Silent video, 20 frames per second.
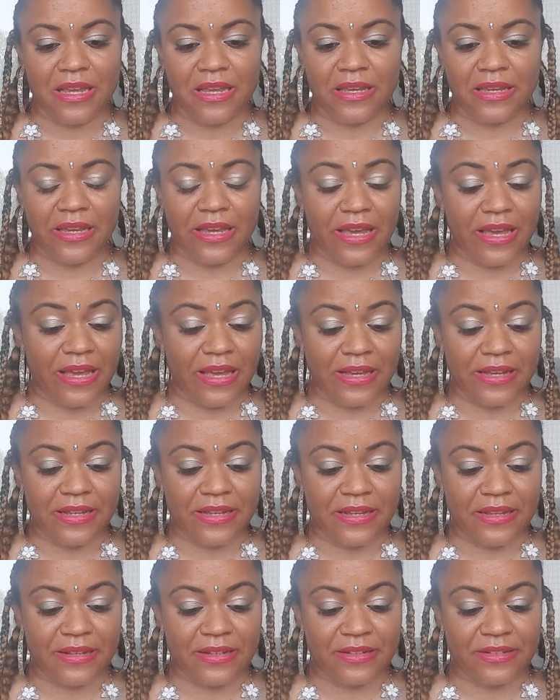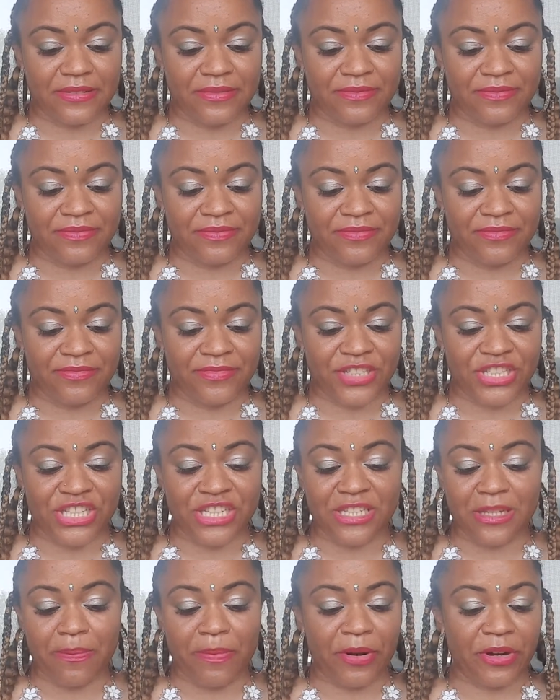yeah,
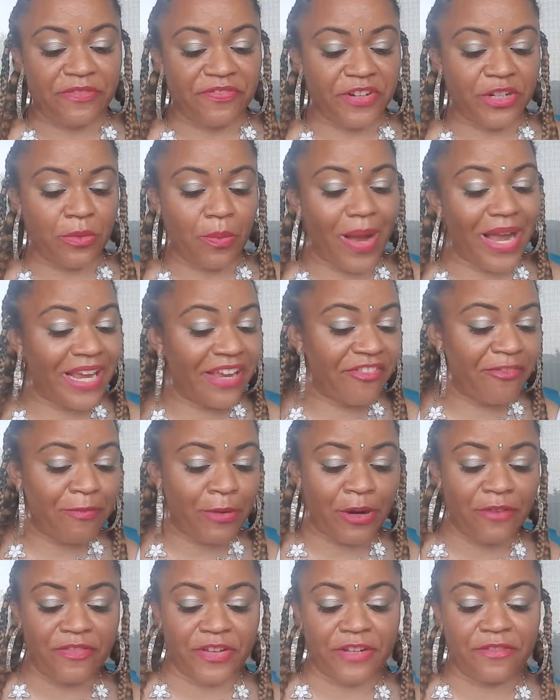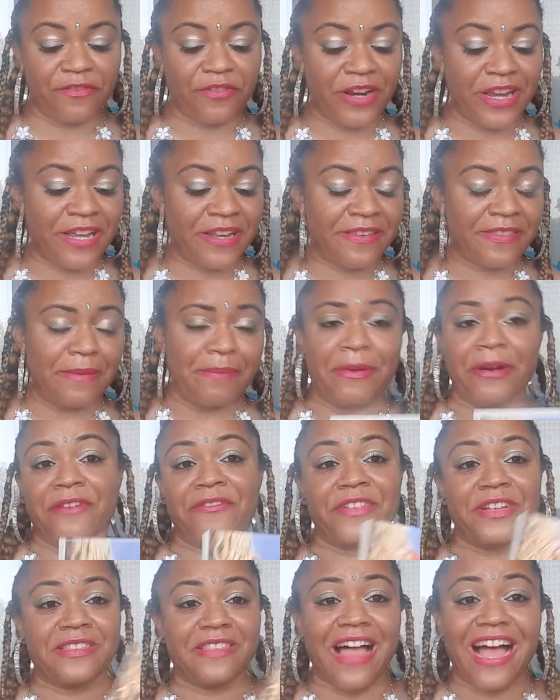she's the perfect wife, perfect friend, the
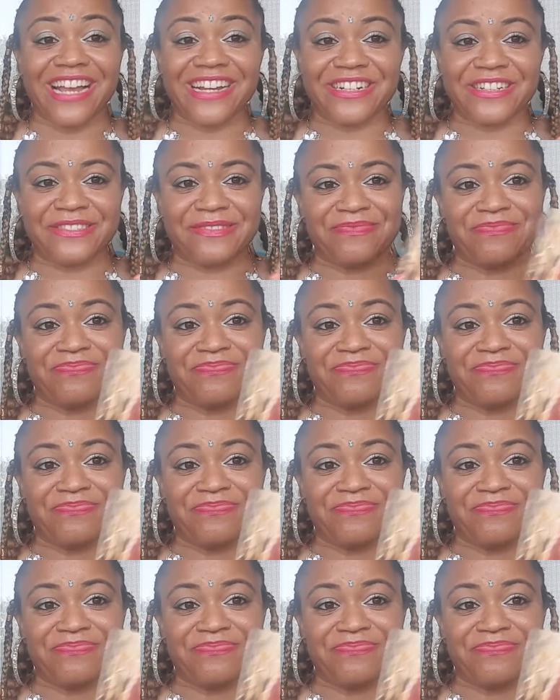perfect liar.